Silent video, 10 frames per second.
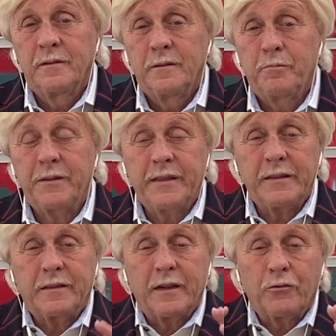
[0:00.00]
But to,
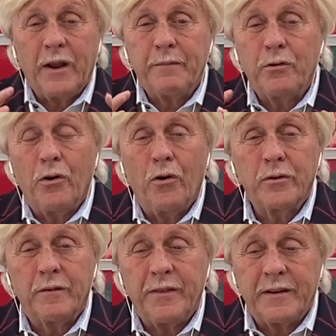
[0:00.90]
to grab a hold
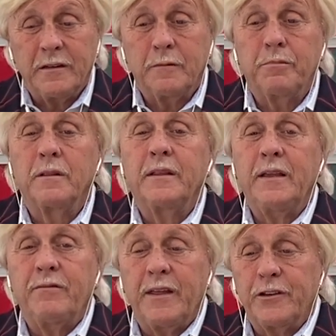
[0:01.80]
of that and to
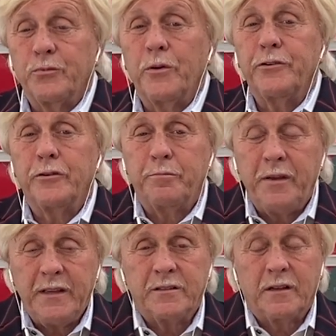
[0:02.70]
believe that is where your
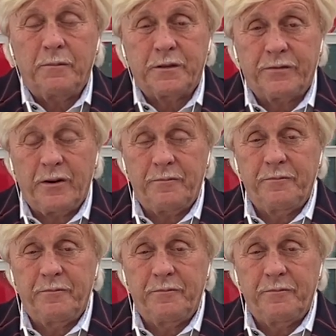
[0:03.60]
peace comes from.